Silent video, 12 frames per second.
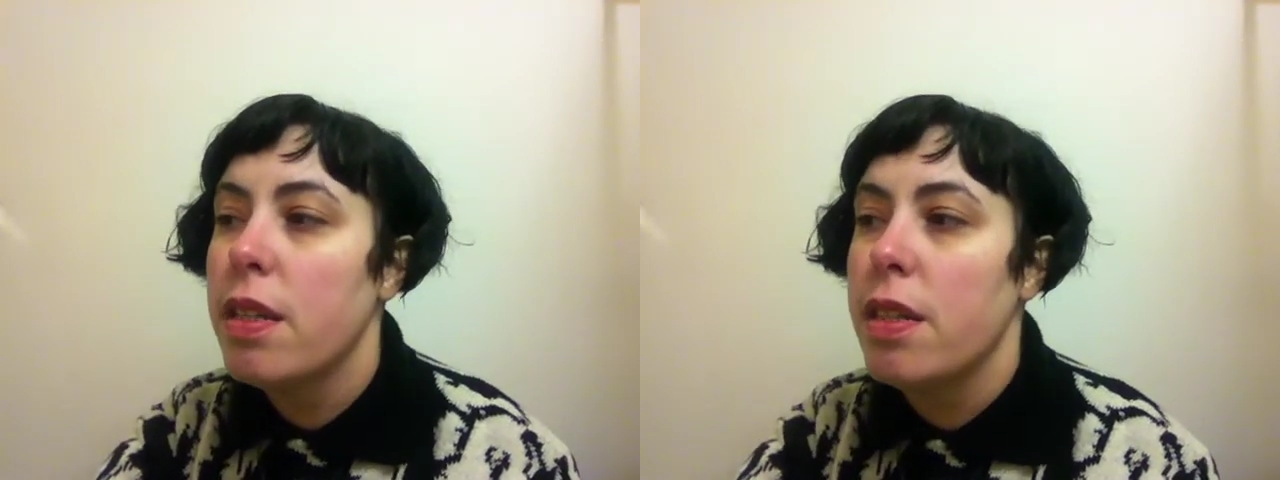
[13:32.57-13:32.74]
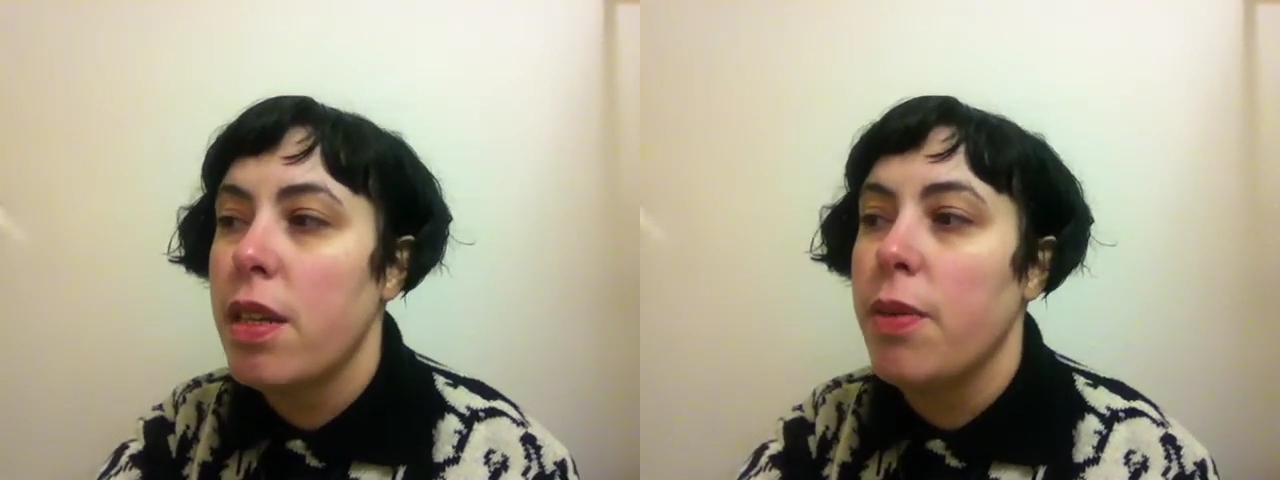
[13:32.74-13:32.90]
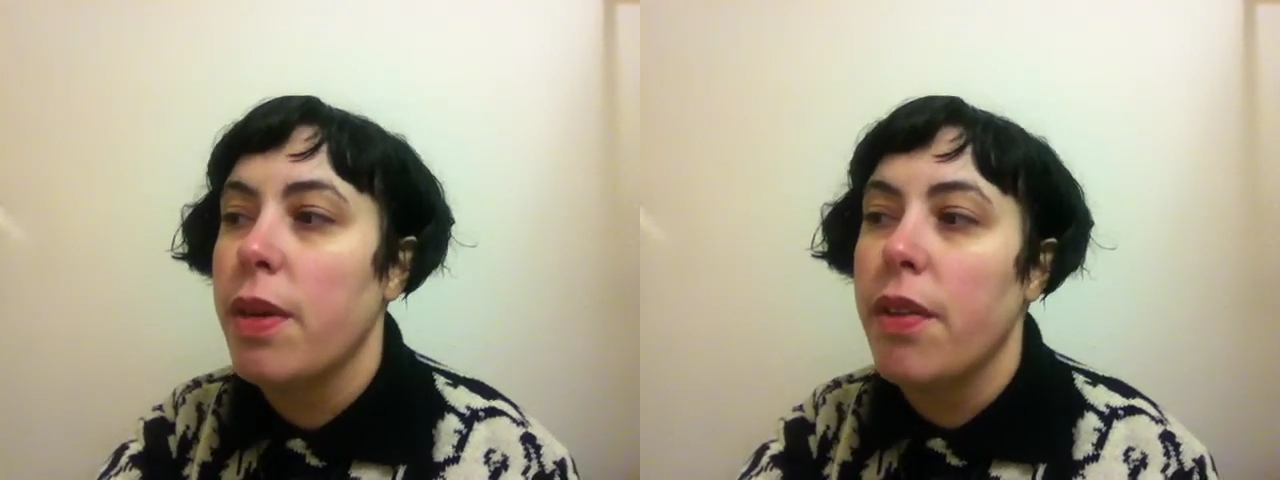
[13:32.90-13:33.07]

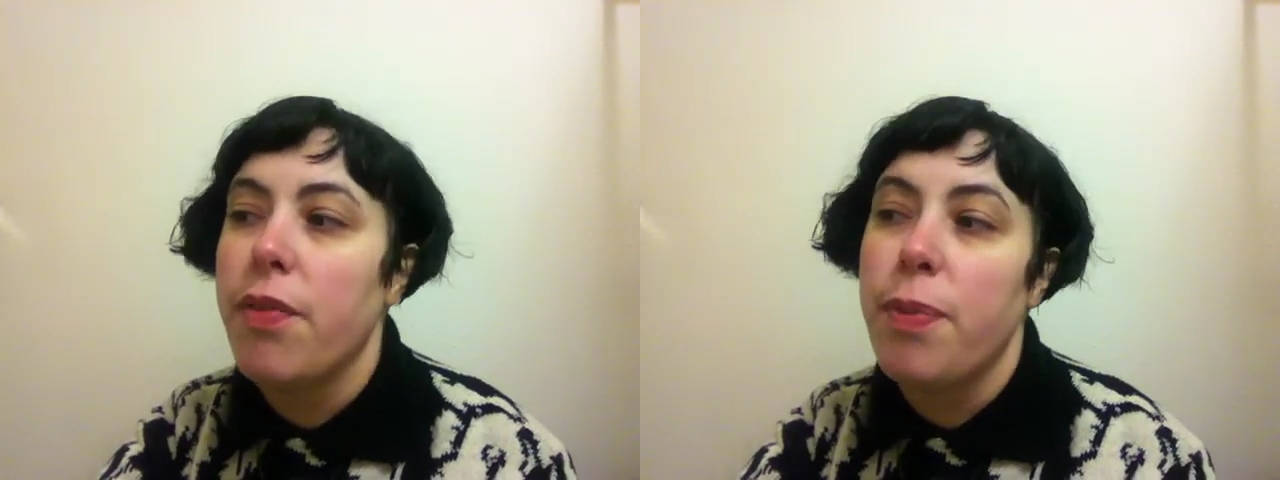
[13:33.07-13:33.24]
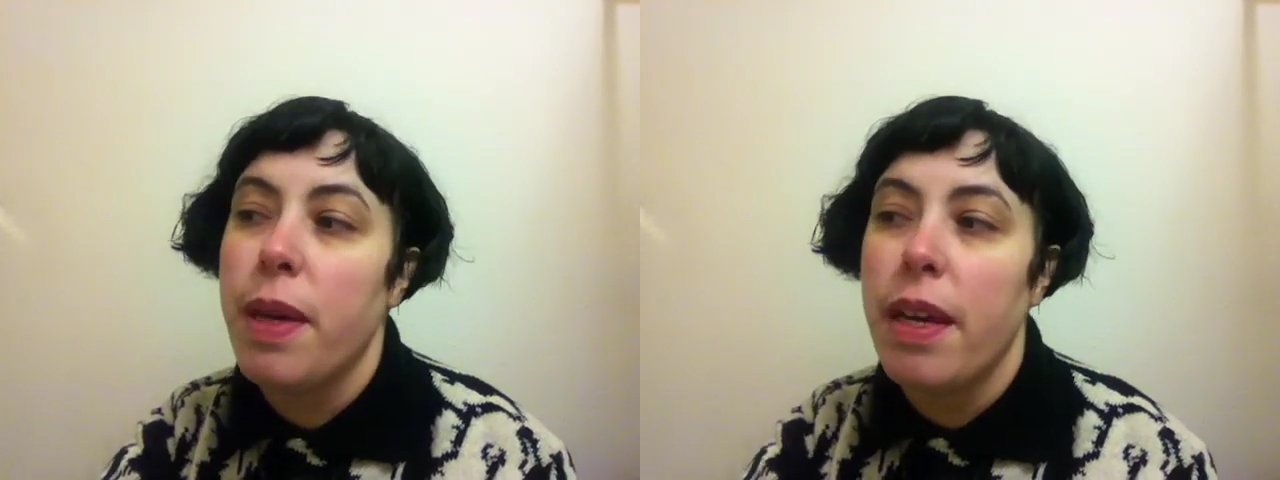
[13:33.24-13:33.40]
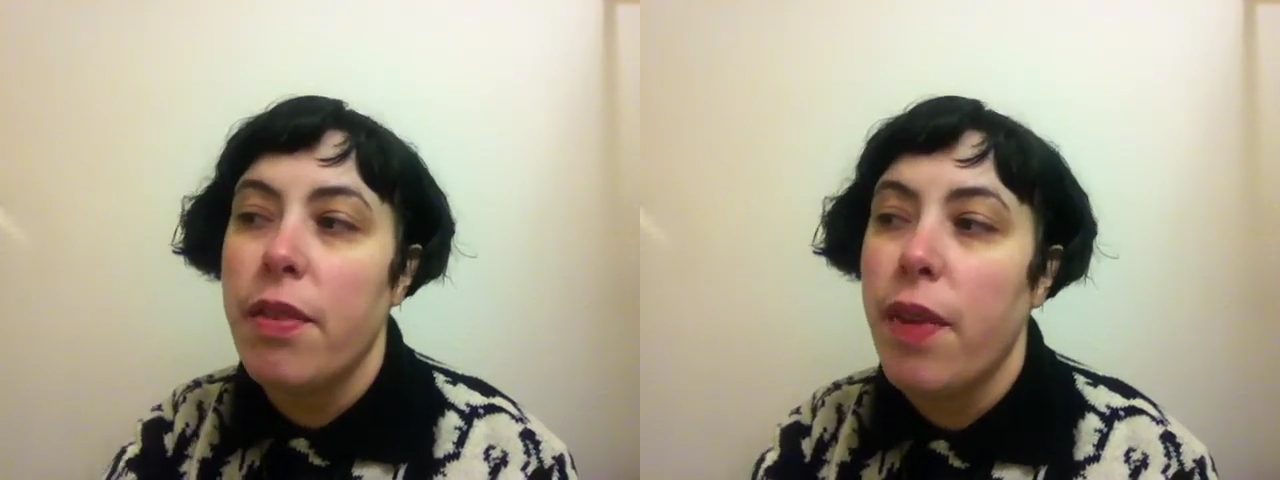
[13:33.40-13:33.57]
to give
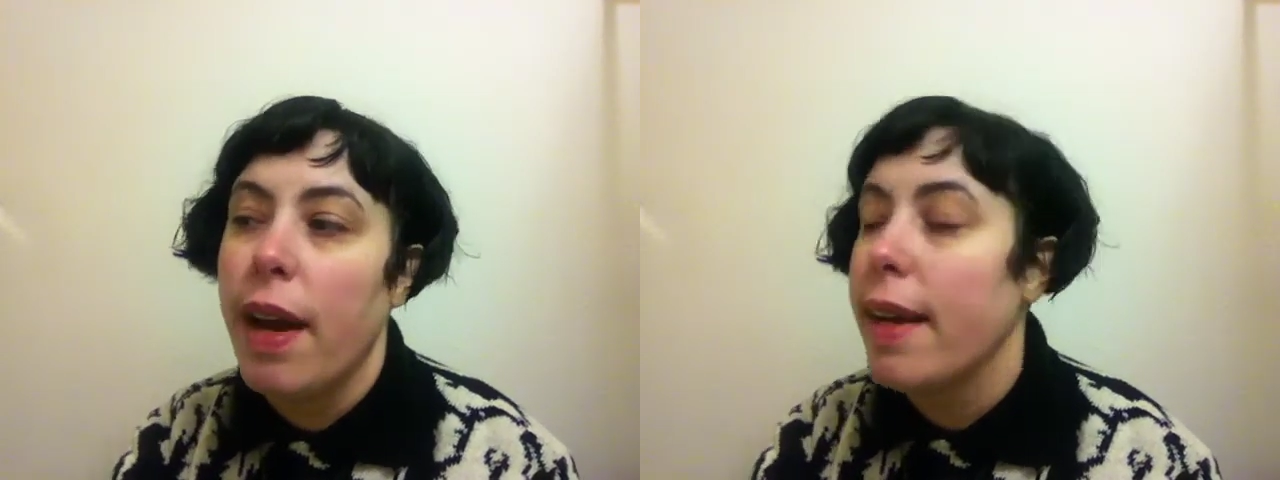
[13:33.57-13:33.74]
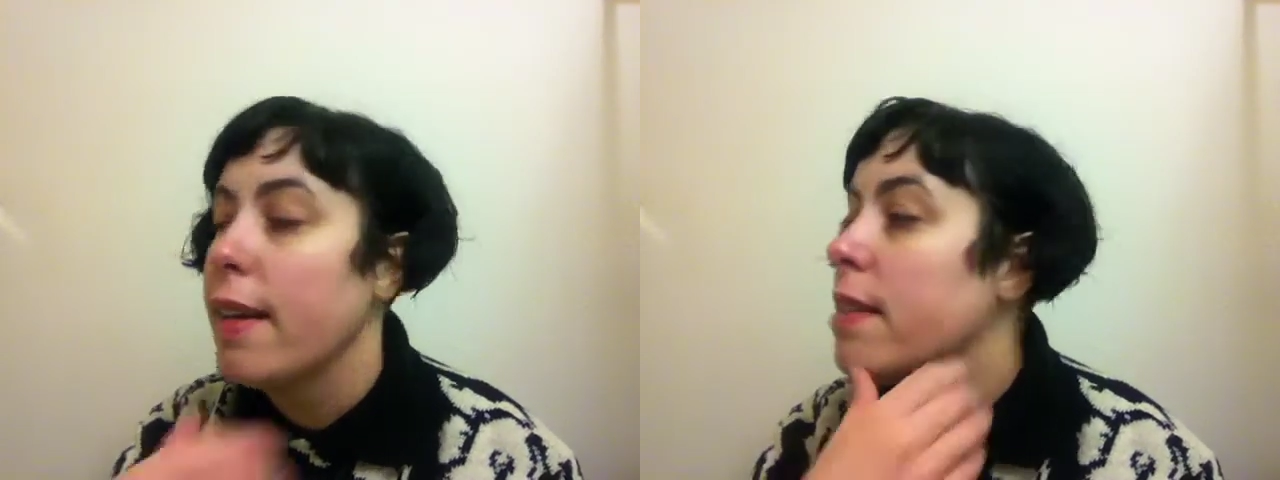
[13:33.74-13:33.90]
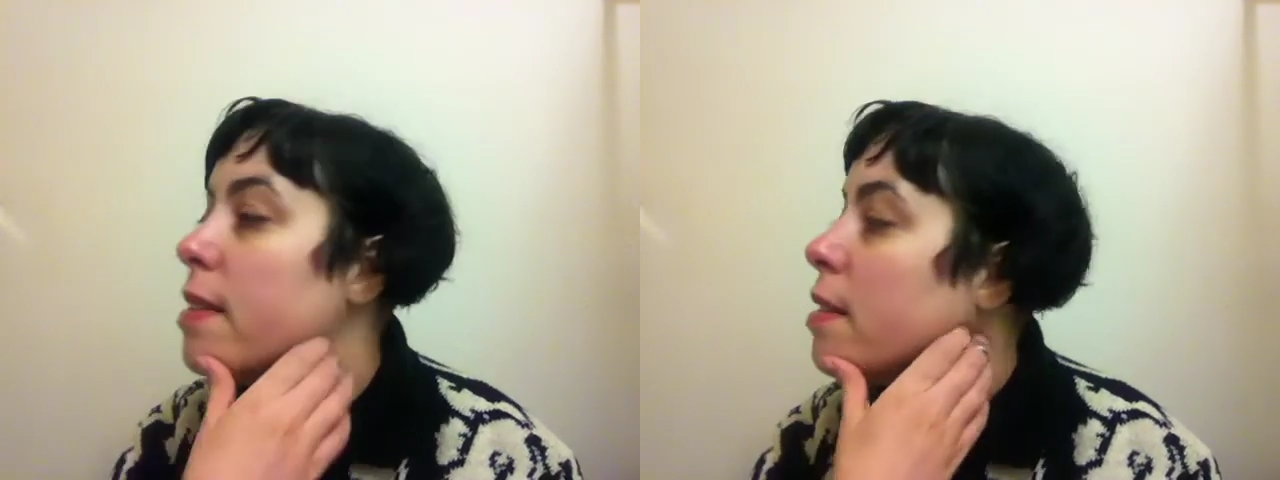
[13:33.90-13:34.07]
me
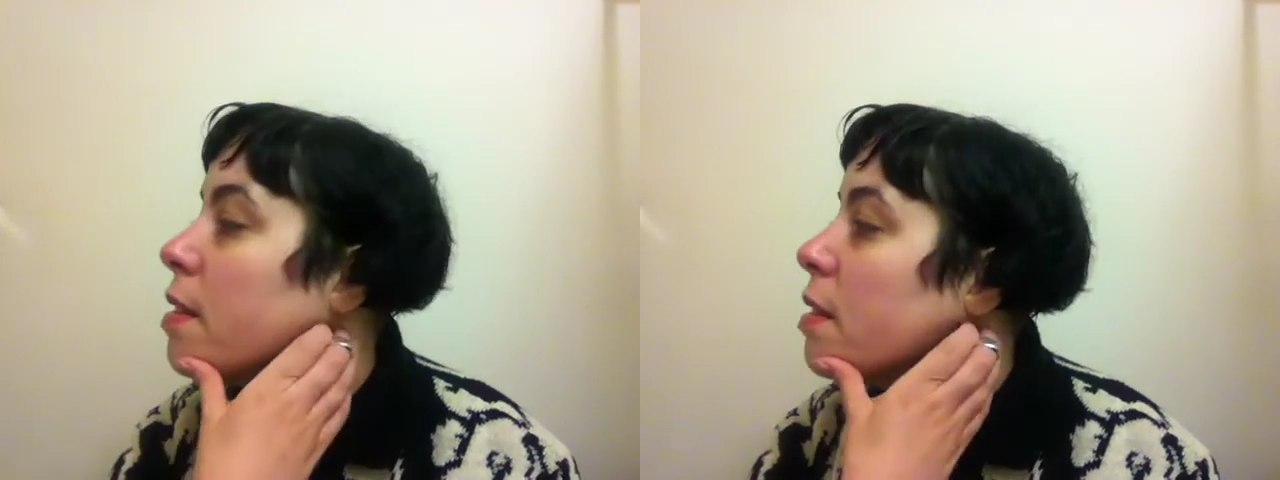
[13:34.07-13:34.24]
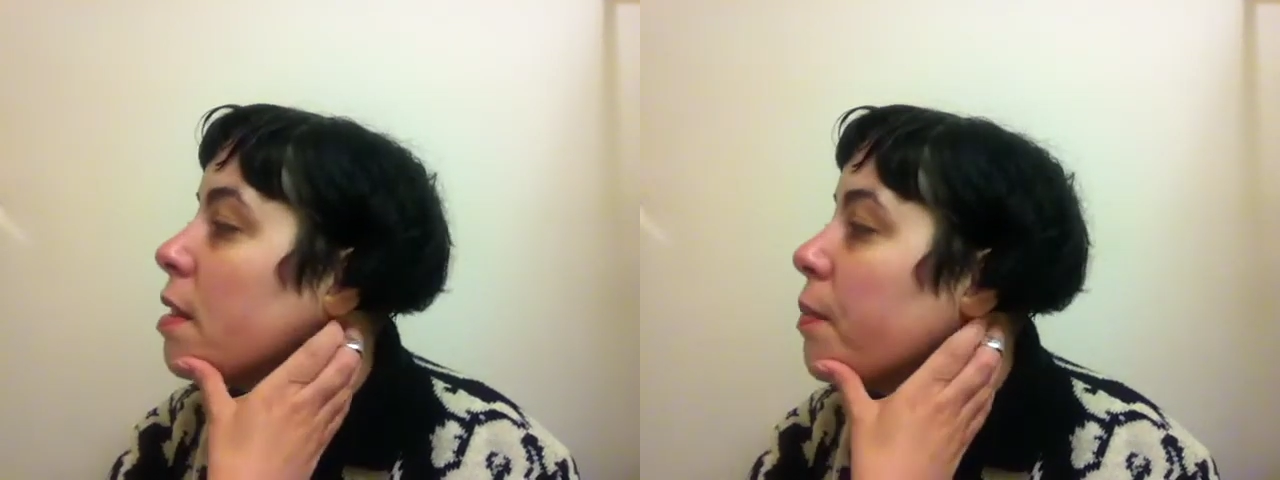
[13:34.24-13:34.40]
advice.